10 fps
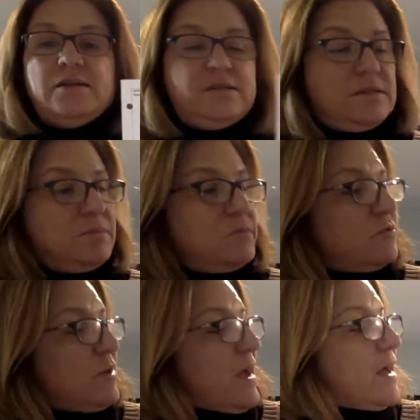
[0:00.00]

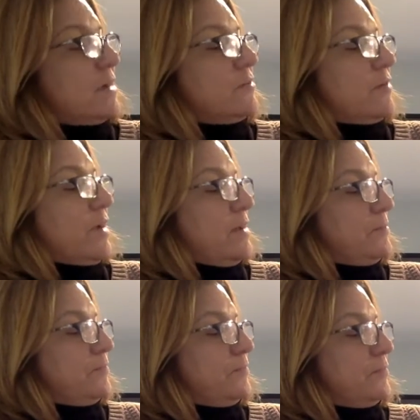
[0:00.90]
Subtract, right?
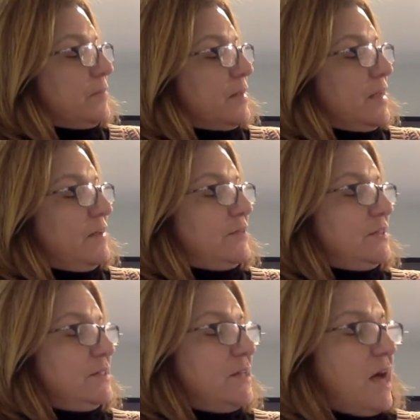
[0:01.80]
And if it's
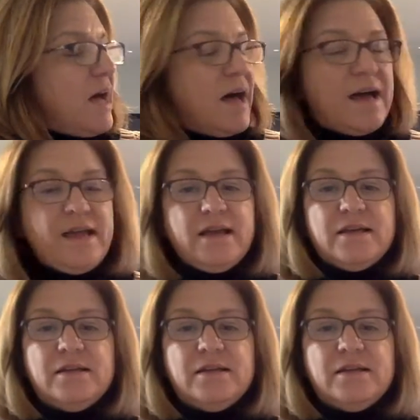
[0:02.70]
a tie,